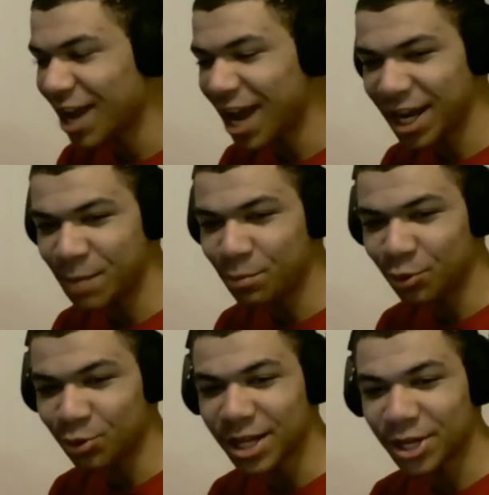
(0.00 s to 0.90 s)
And he
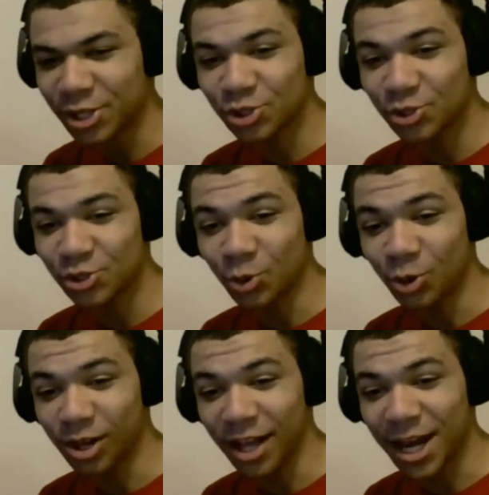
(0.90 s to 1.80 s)
pulls out a
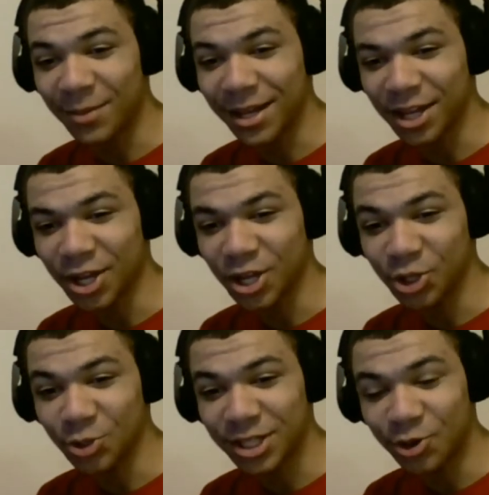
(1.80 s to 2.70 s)
stool, and I'm like,
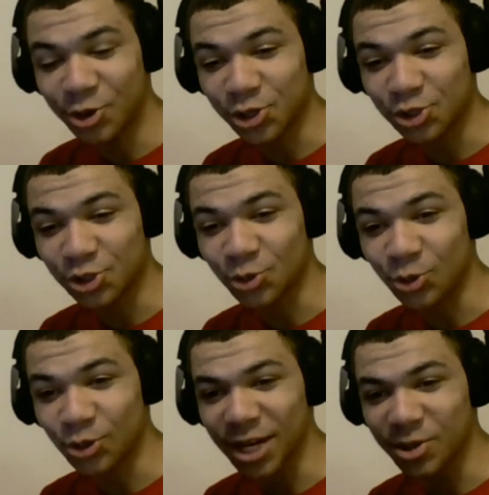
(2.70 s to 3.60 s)
"You sit on a
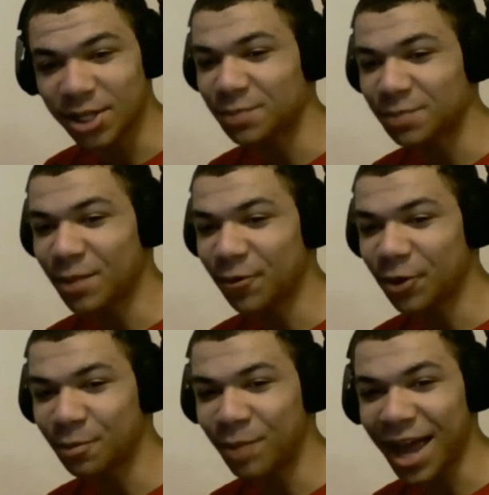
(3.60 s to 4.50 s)
stool?" And he was like, "It's better for
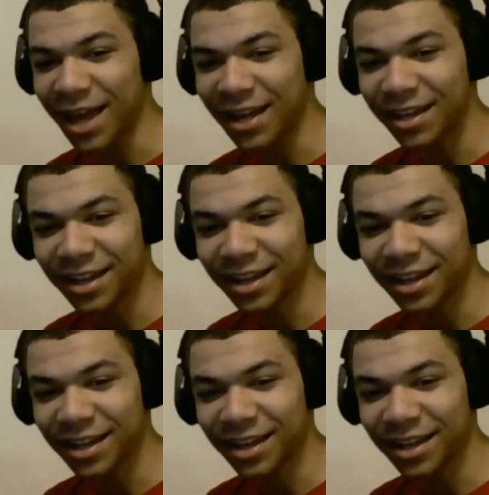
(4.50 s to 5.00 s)
your back."